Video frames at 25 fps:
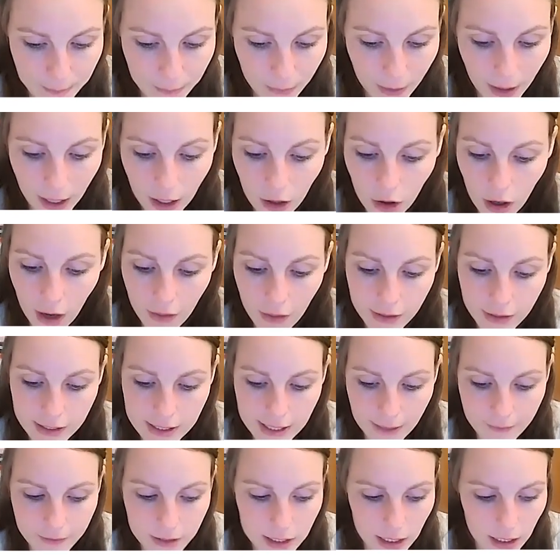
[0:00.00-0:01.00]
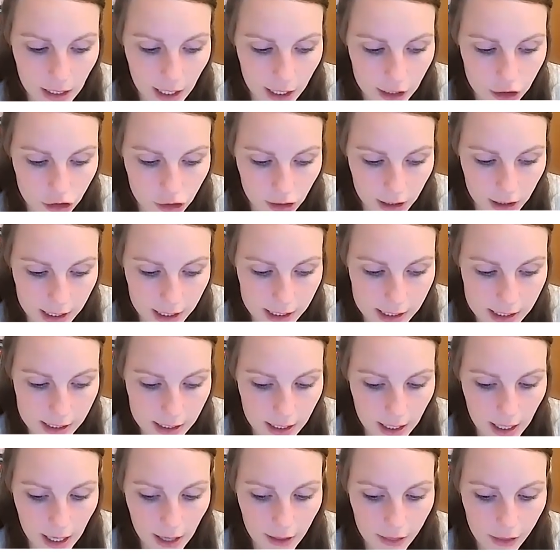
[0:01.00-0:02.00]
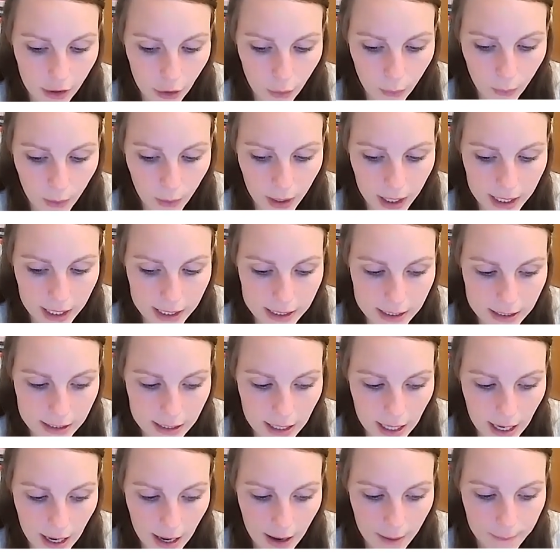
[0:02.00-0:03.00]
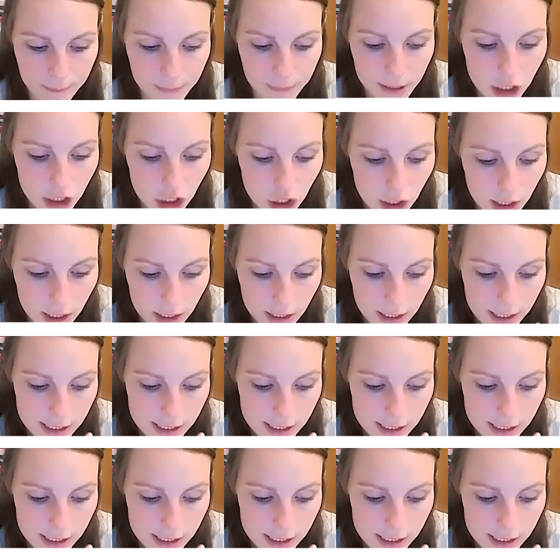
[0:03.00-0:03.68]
later on in the 1700s, there was a mission